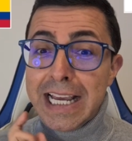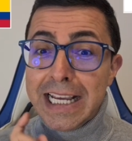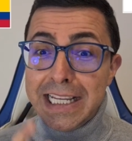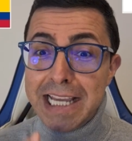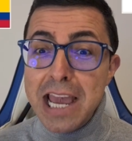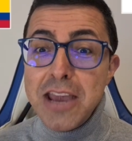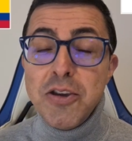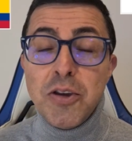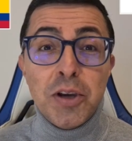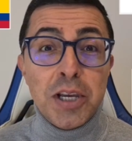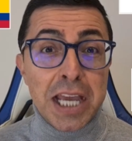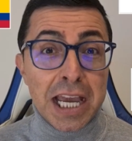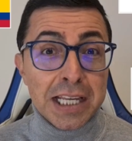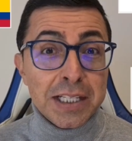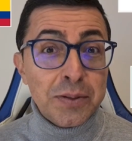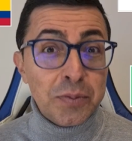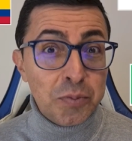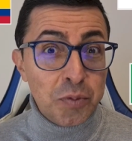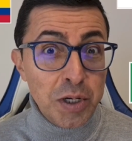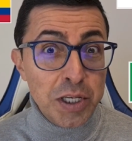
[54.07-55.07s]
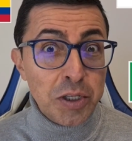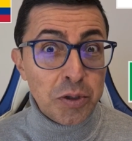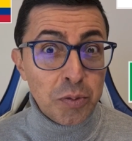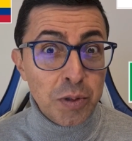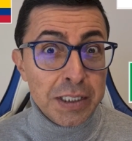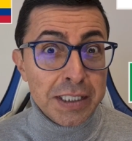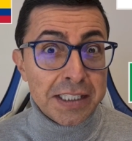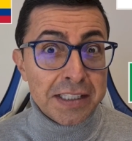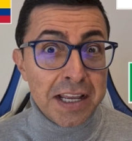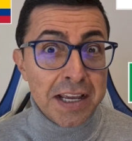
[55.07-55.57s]
Can you guess which
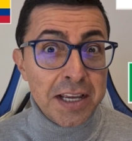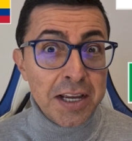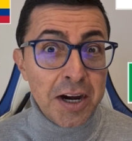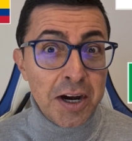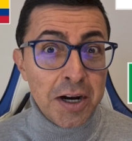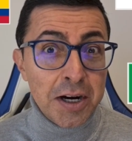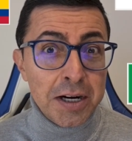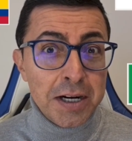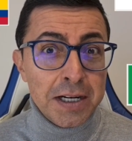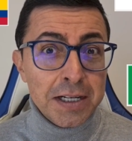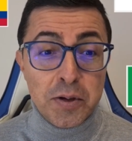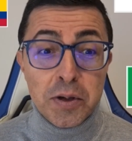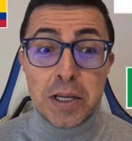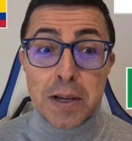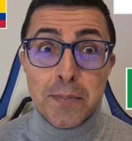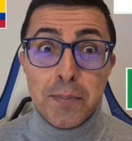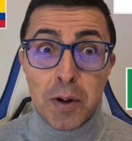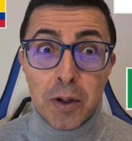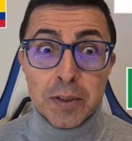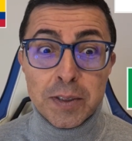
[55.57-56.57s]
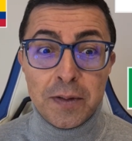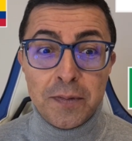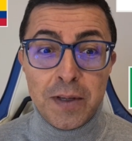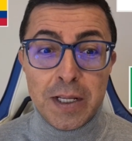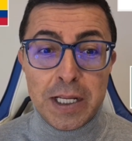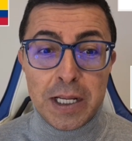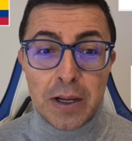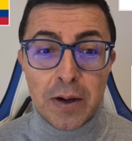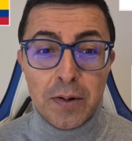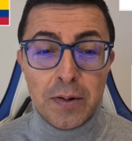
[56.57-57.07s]
ones they are? You can pause the
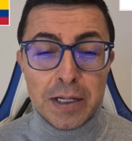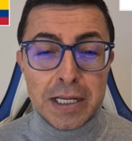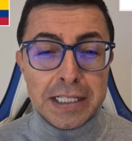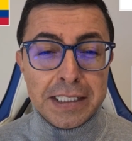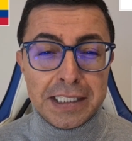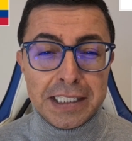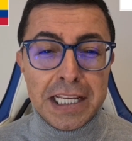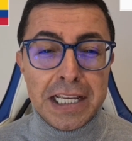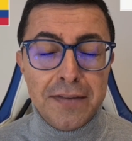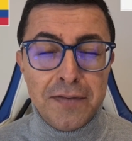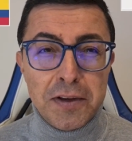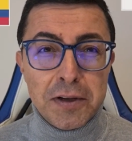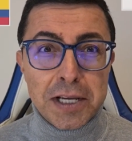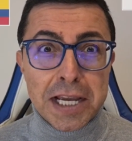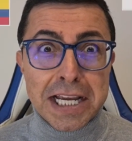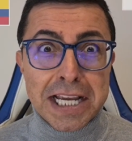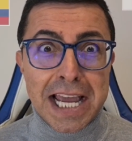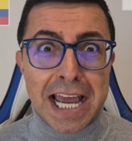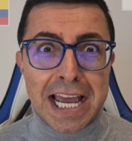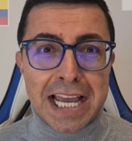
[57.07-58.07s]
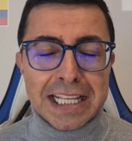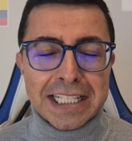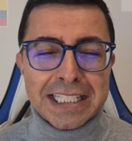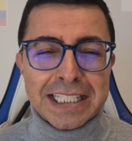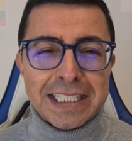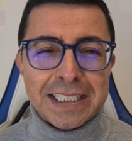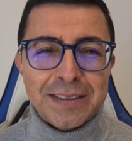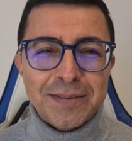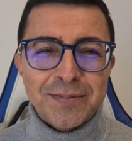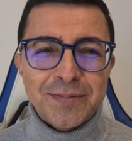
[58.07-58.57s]
video and see if you can
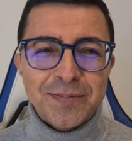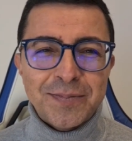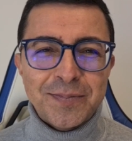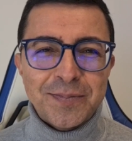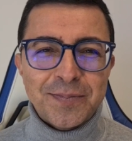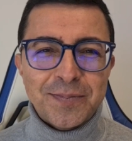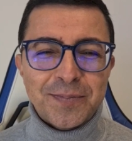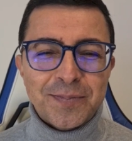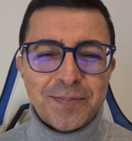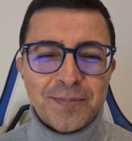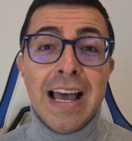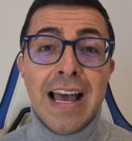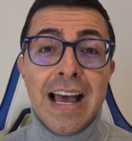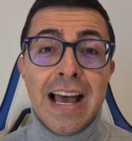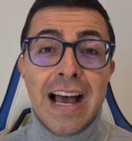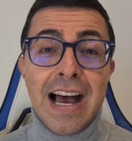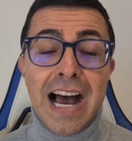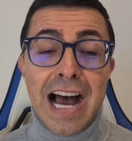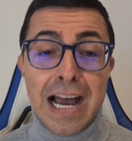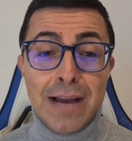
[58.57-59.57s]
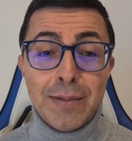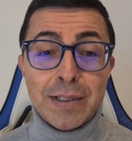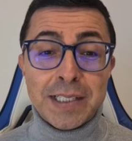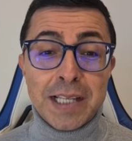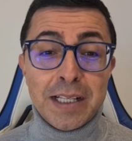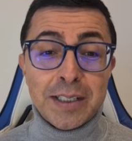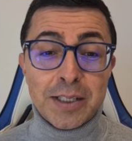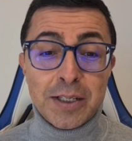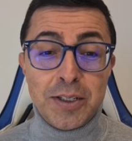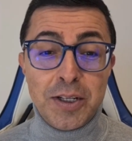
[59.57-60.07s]
guess. I'm a
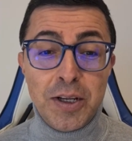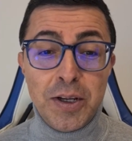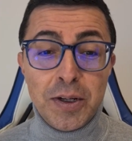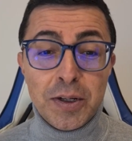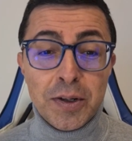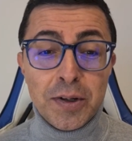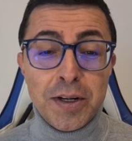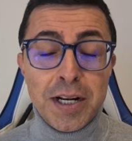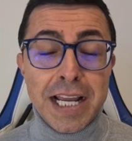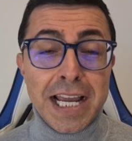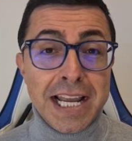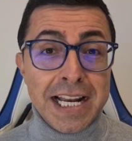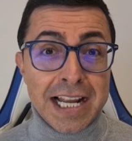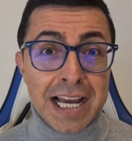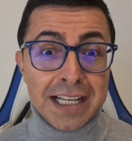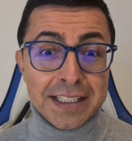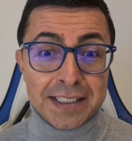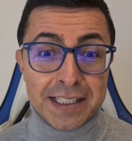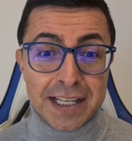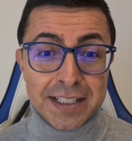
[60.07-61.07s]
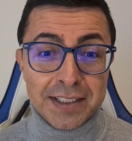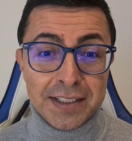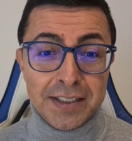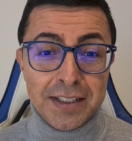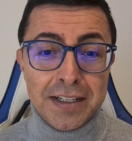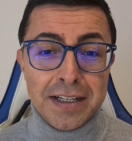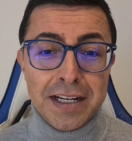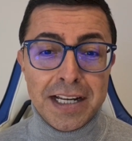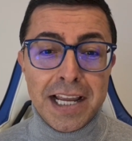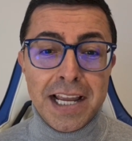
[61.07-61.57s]
CELTA tutor and
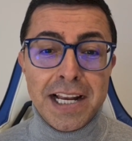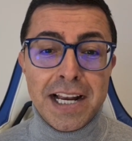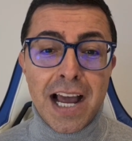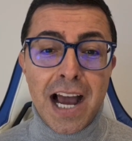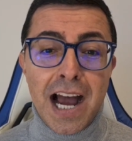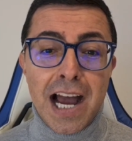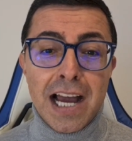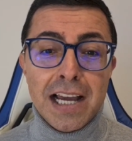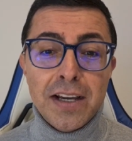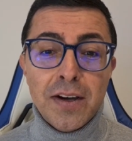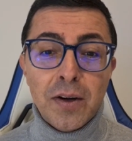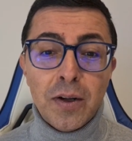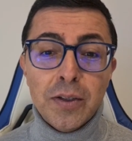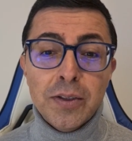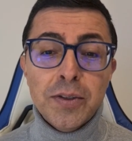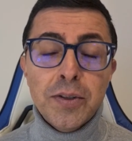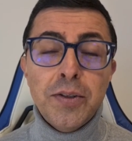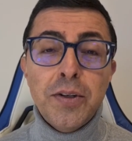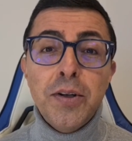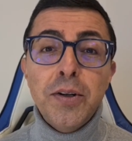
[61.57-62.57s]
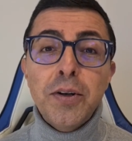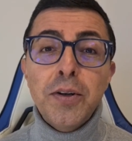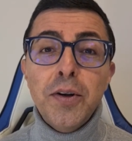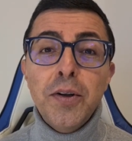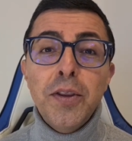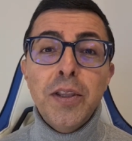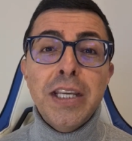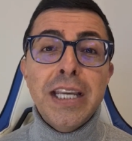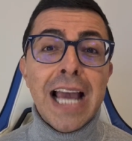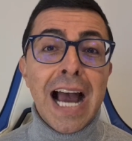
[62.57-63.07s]
assessor, and I also tutor
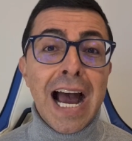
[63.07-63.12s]
on the